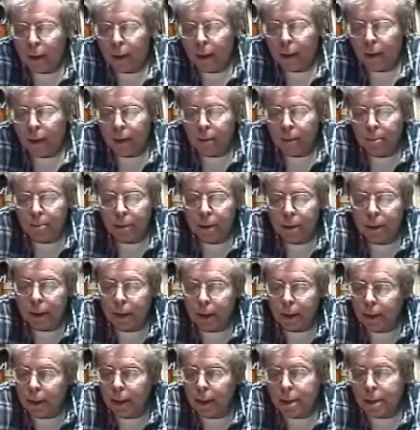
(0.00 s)
but
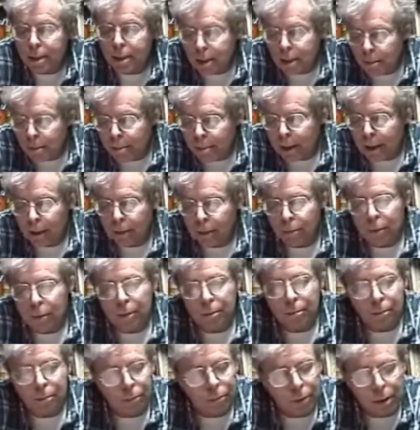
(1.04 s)
it had somehow
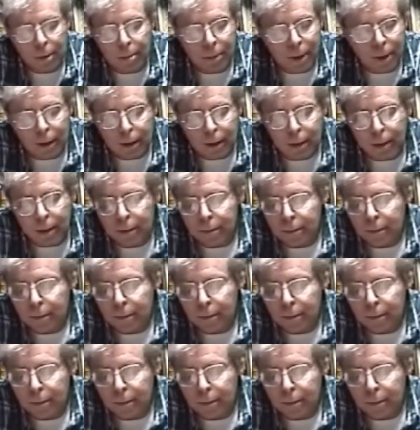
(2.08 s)
remained